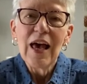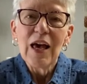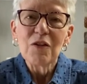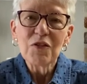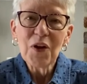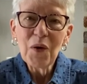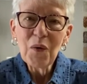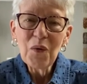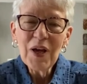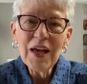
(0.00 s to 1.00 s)

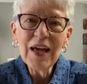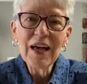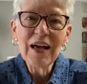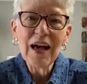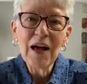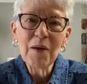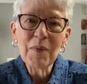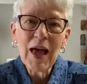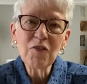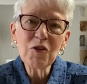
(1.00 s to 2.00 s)
So
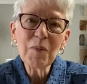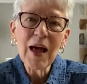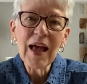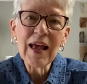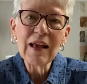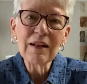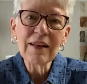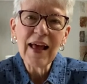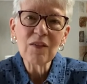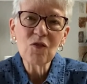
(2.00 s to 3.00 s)
after my
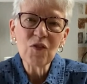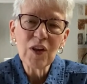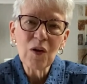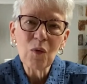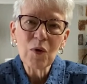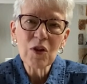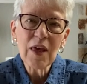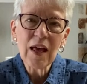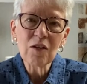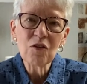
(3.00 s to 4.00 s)
last video, which
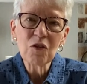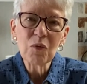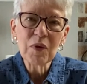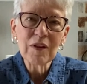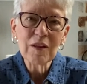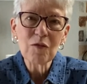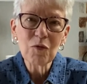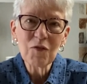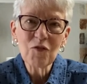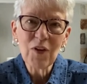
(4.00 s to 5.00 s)
had to do with the
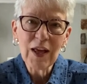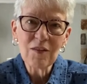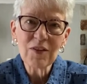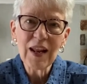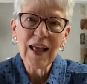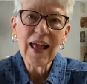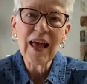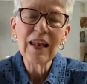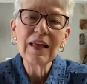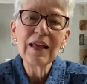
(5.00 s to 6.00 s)
thrift finds that I had,